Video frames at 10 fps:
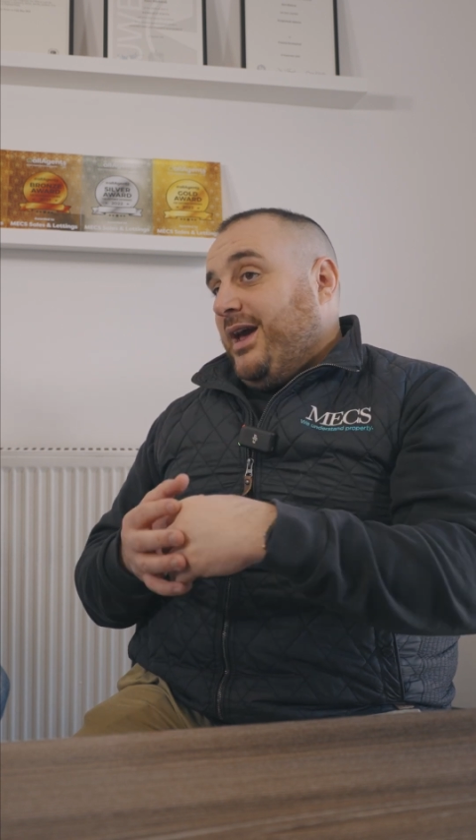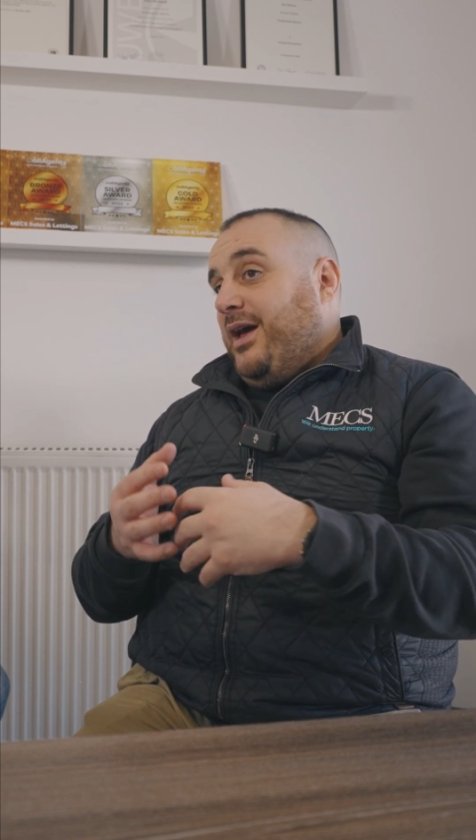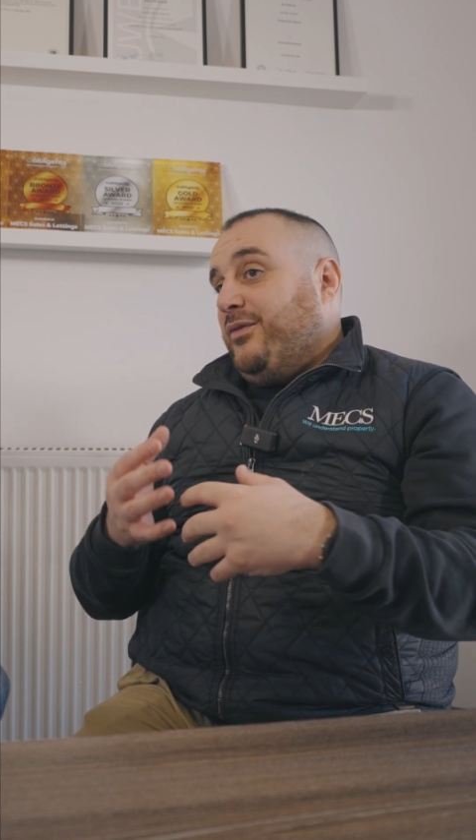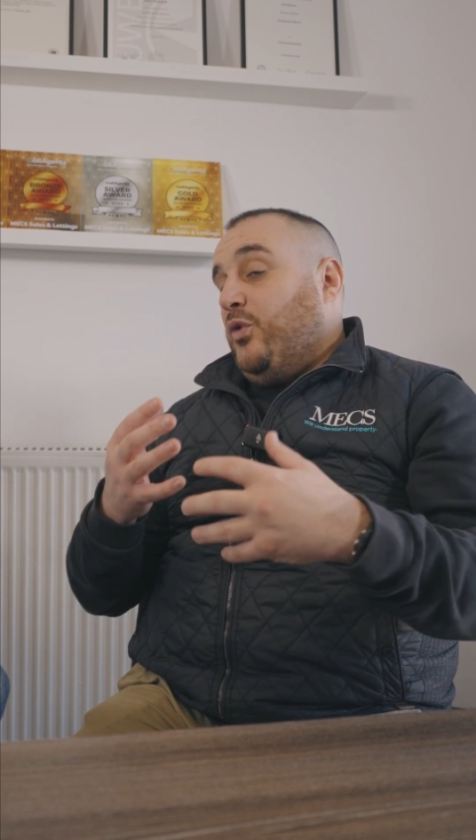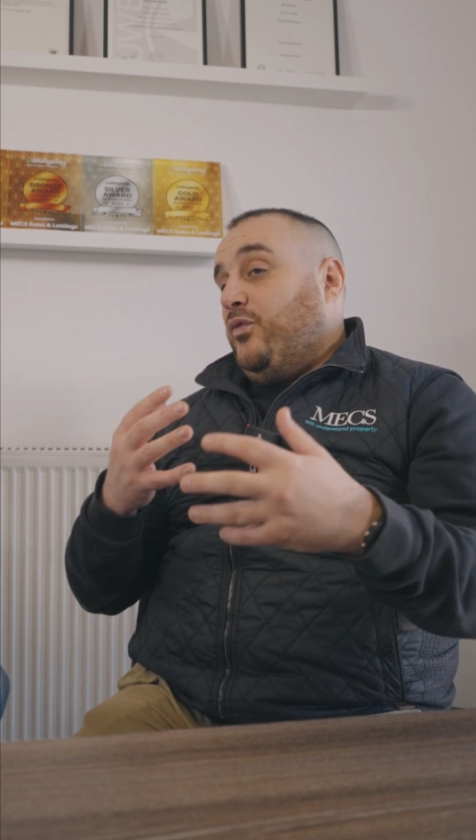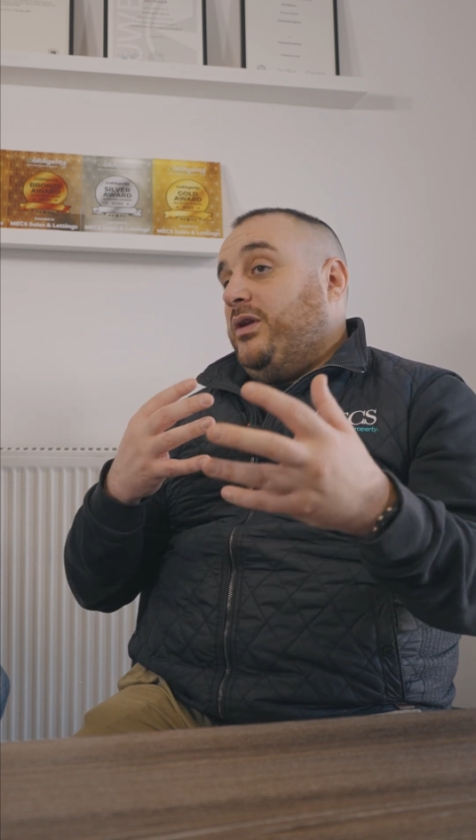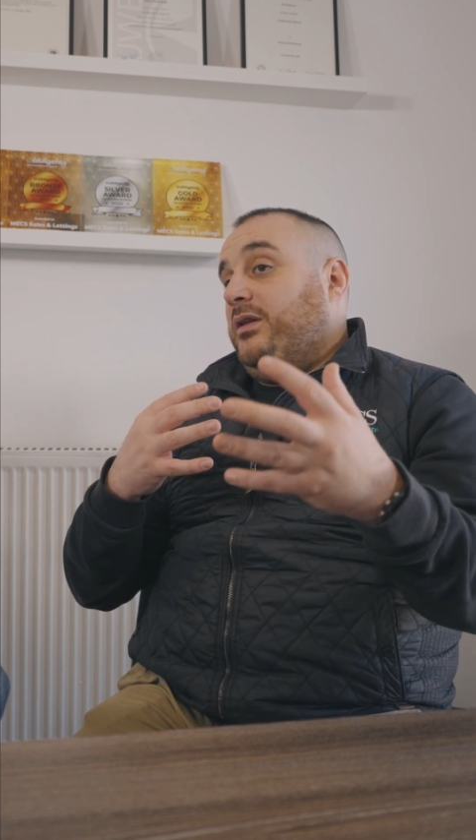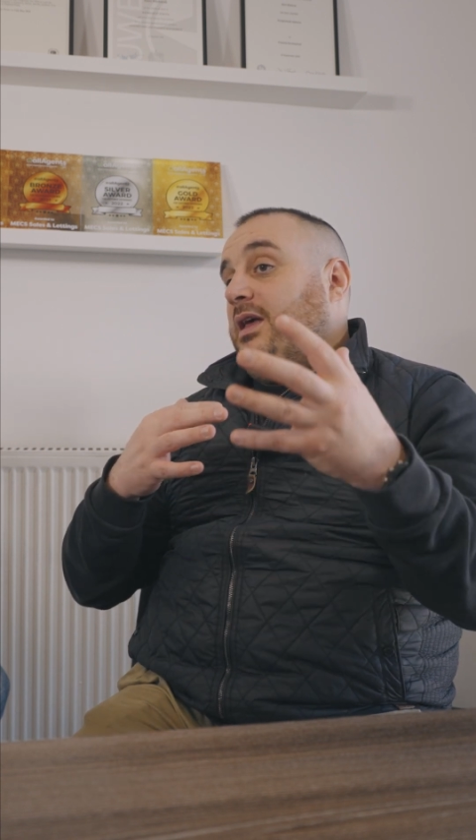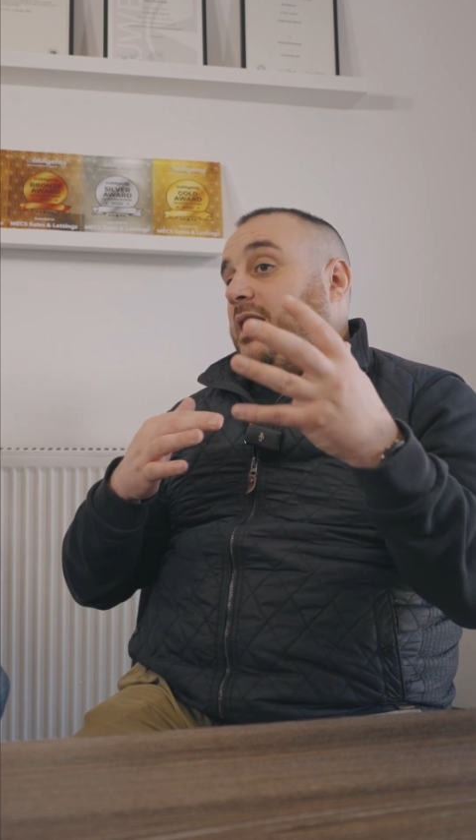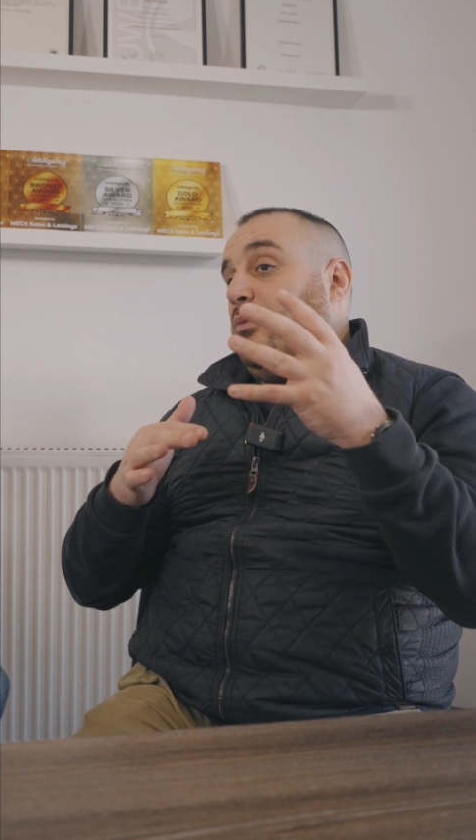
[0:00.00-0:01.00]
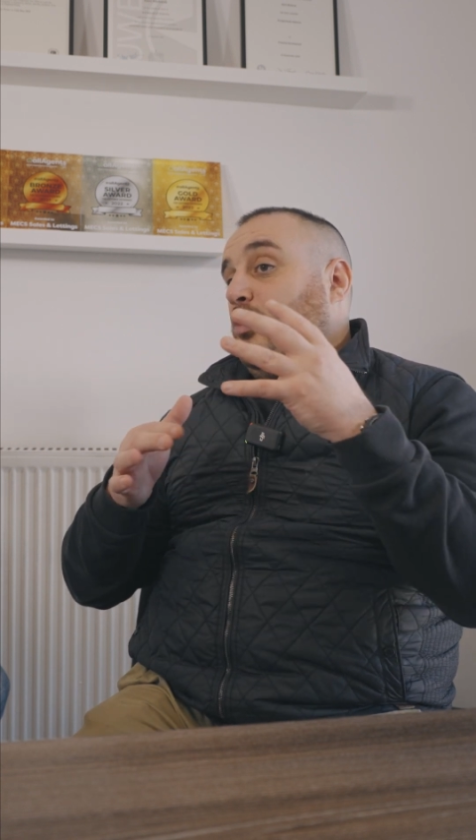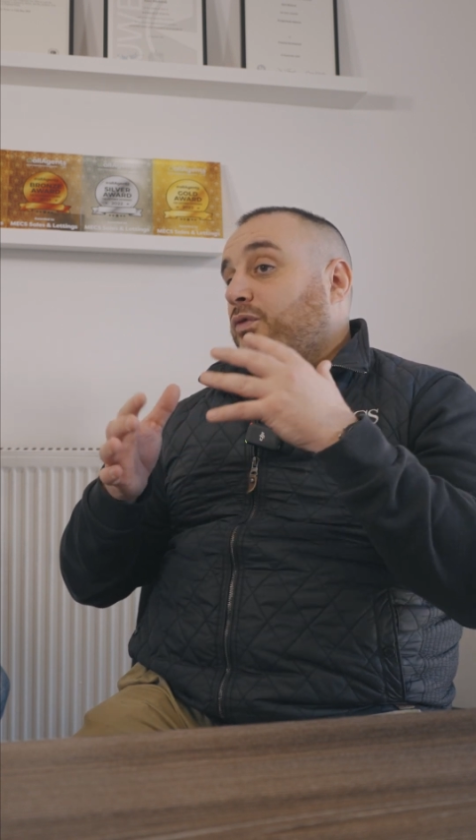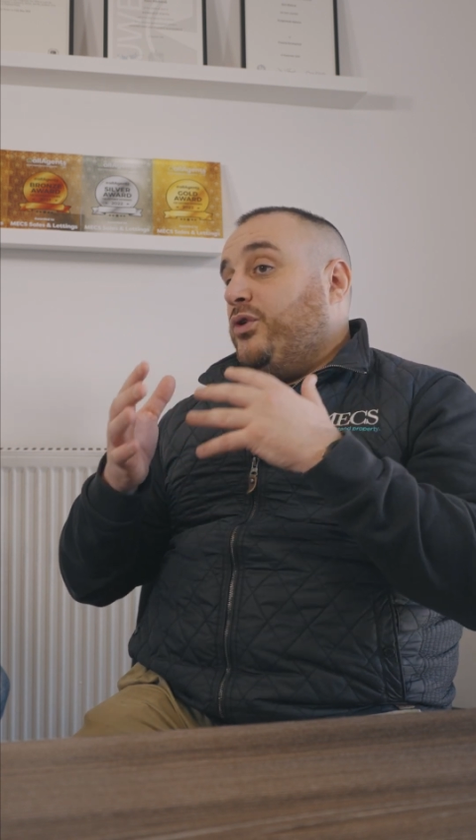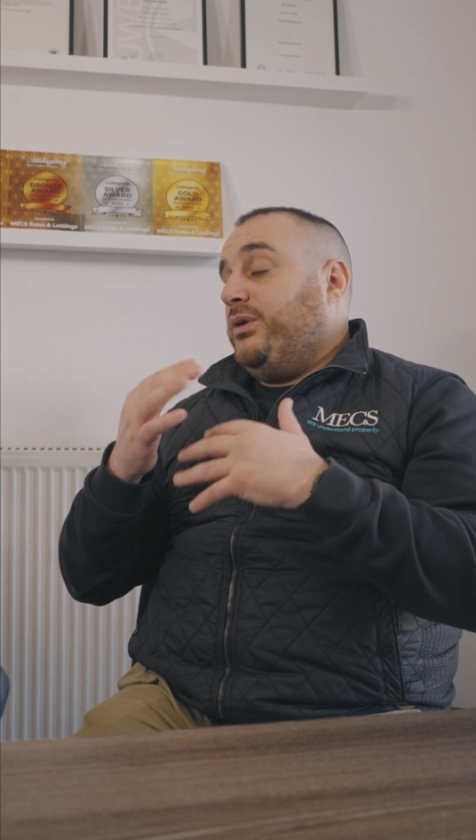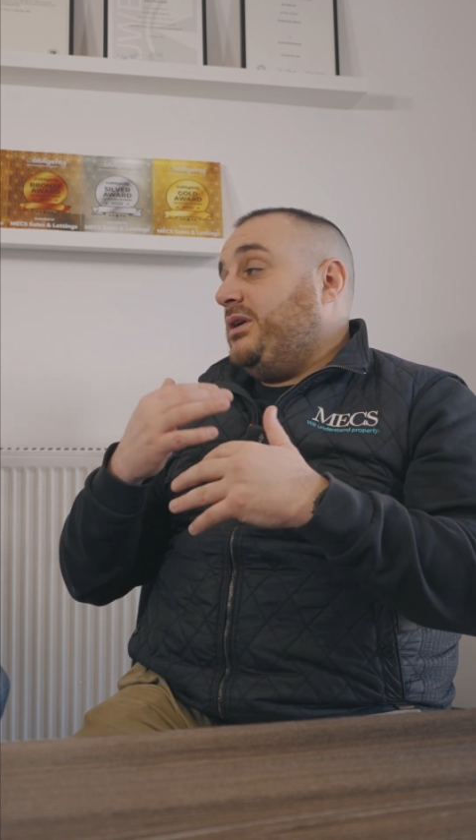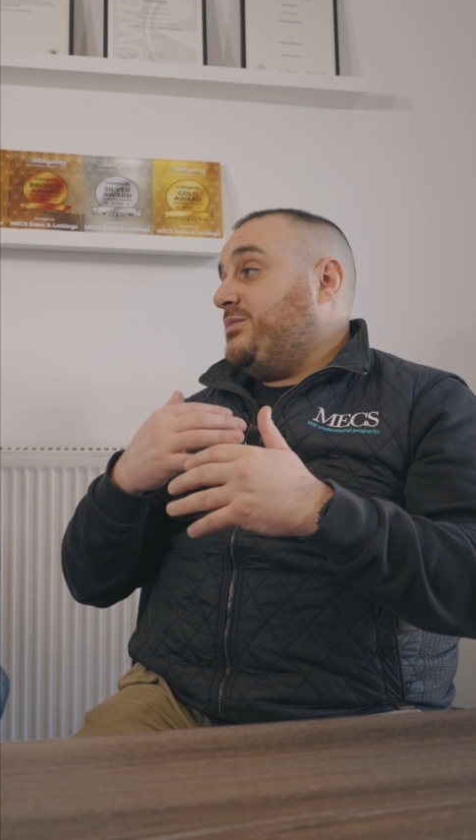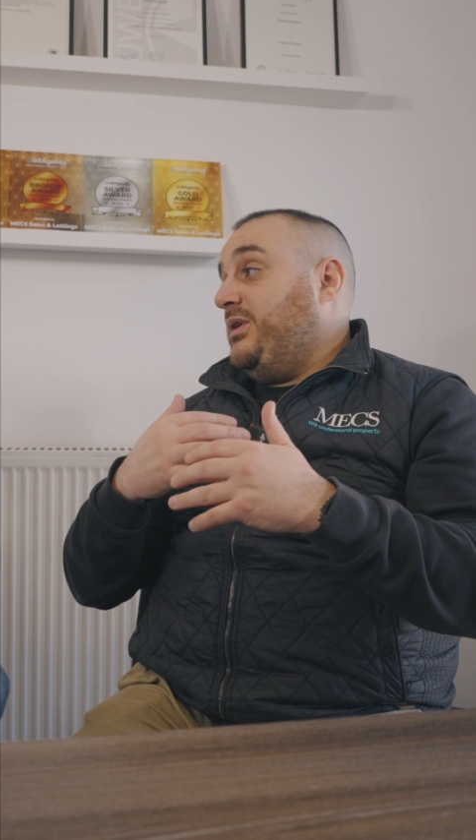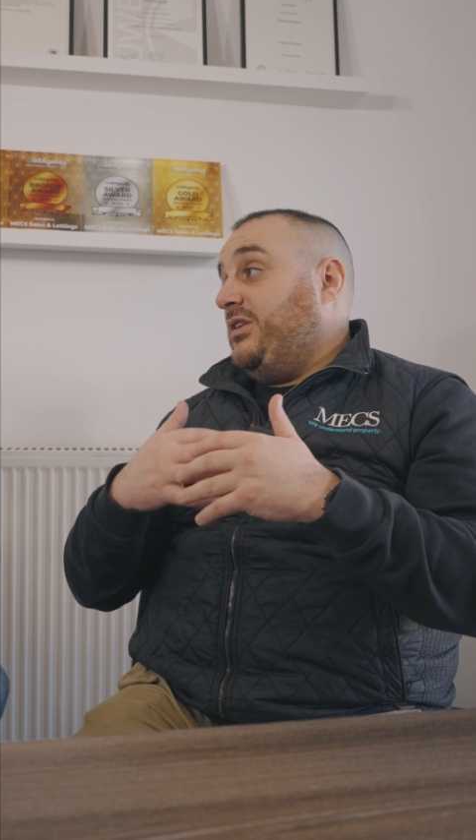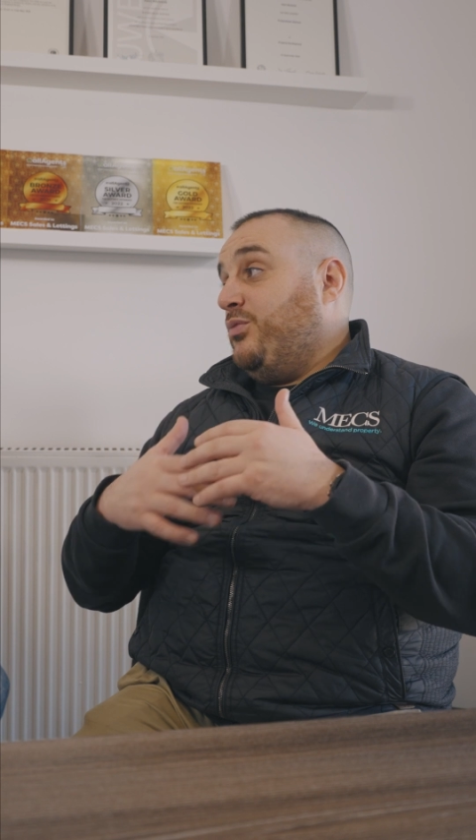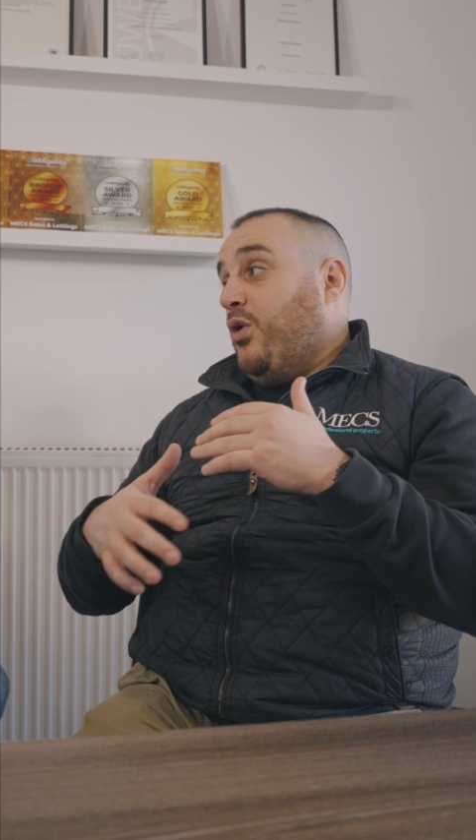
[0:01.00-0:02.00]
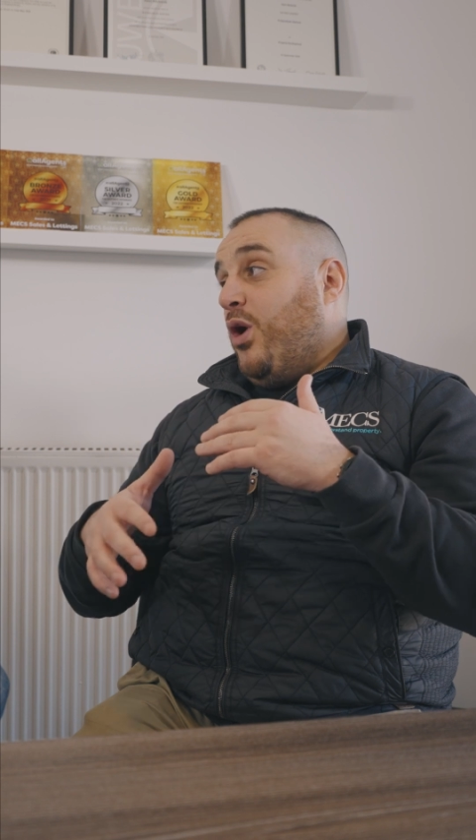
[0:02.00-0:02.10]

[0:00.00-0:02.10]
And hopefully more viewings means more